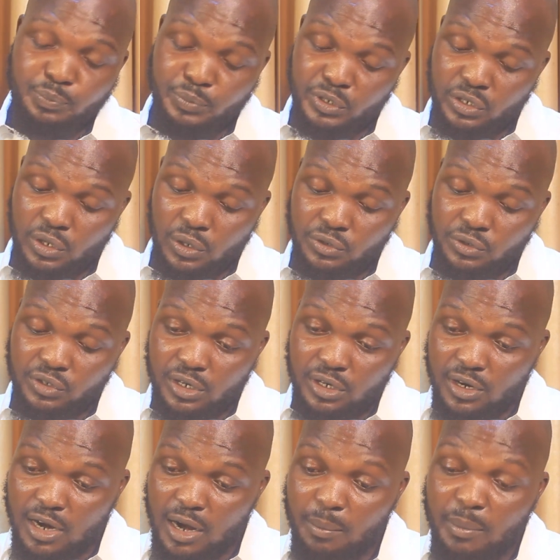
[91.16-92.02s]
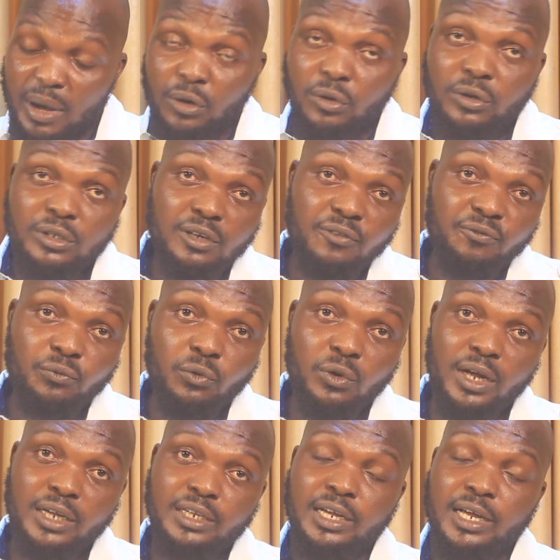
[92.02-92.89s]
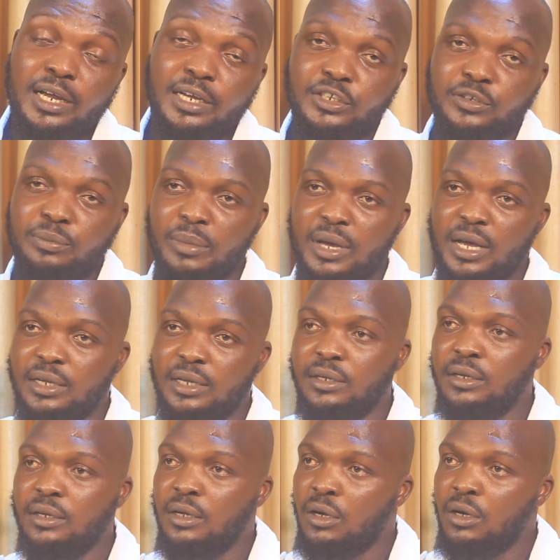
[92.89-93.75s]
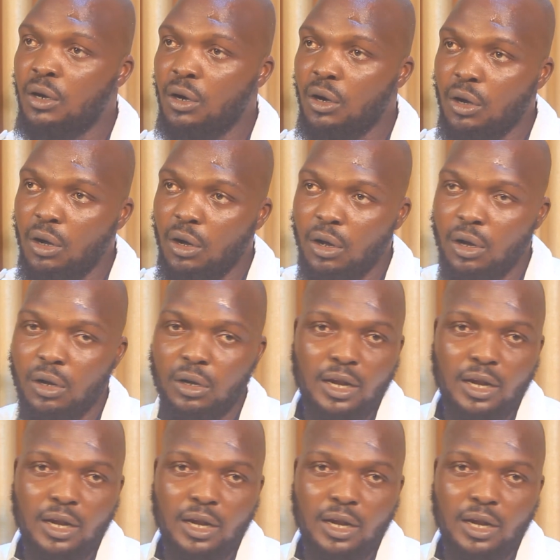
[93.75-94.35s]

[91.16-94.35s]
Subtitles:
because there are marauding Fulani herdsmen all